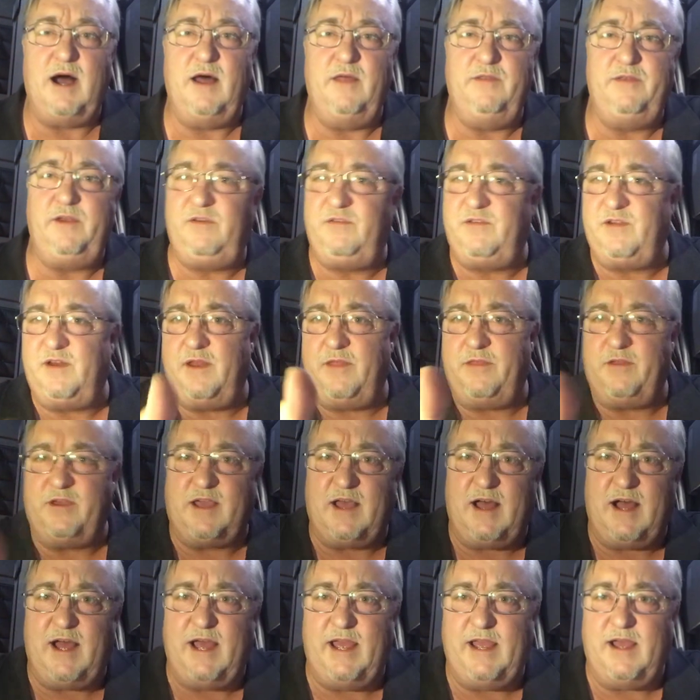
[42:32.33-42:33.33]
There's another
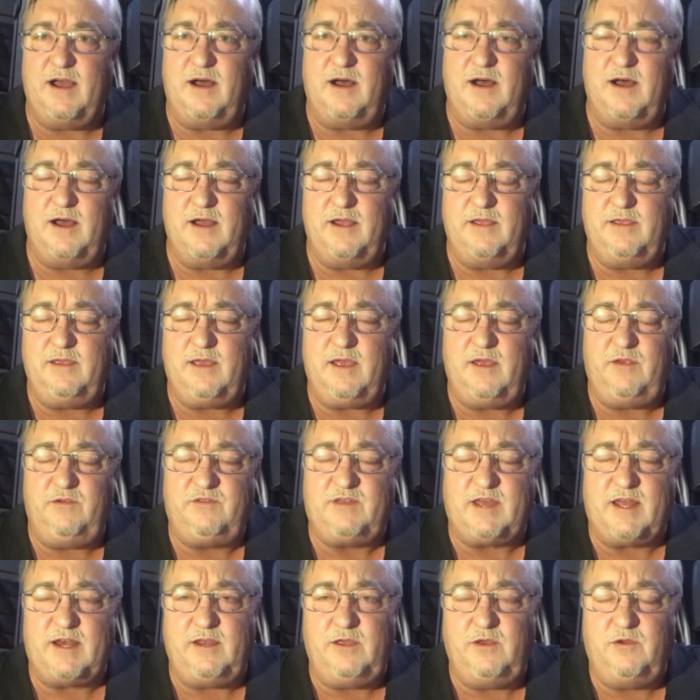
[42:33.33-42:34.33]
guy, has
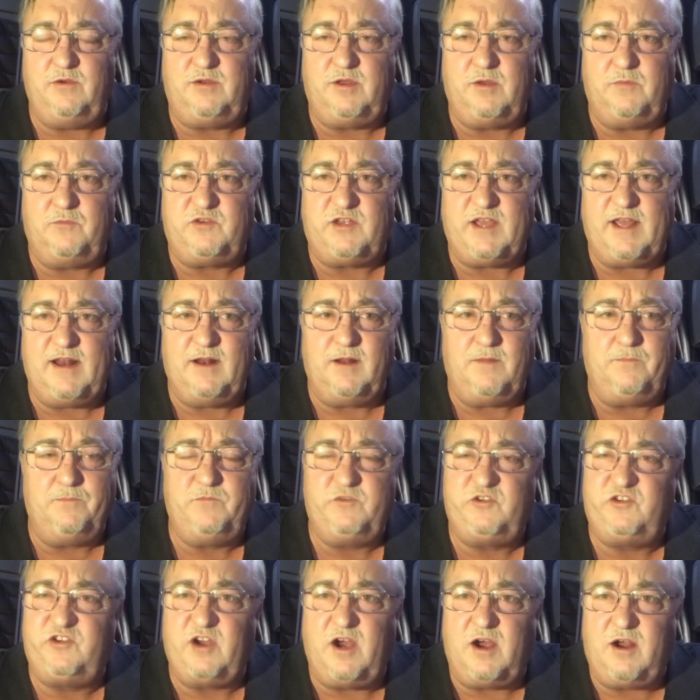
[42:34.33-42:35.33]
got a YouTube channel,
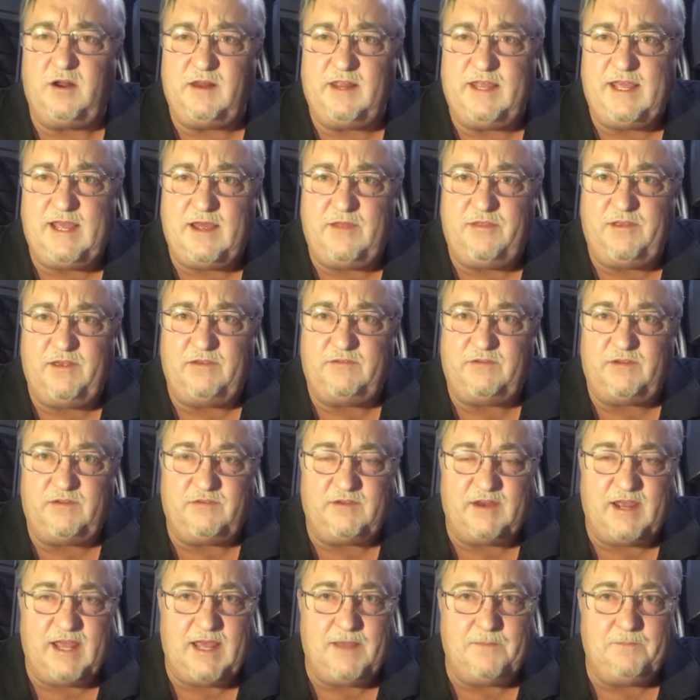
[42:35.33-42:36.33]
Charlie, I think is his
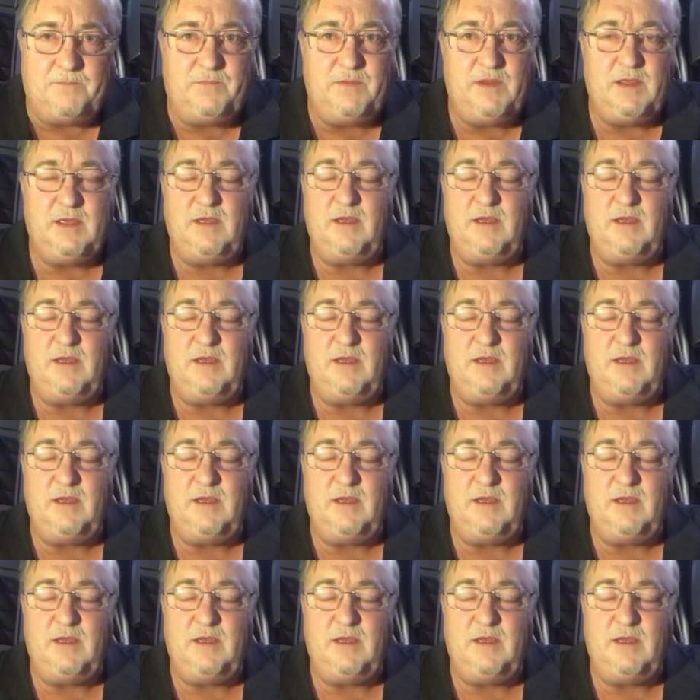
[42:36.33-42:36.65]
name.